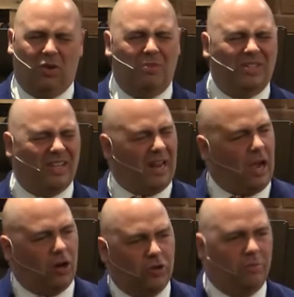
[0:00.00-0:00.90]
almost like an
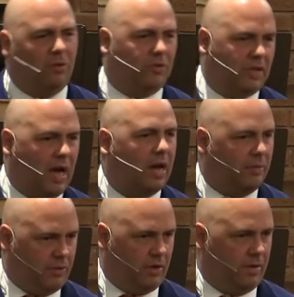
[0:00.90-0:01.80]
argument with God
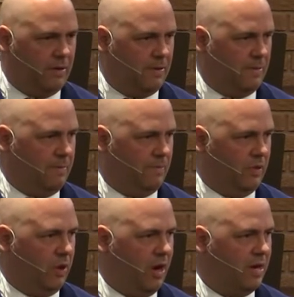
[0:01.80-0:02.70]
a bit,
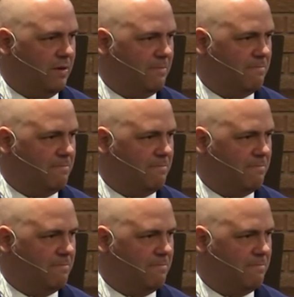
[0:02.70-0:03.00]
right?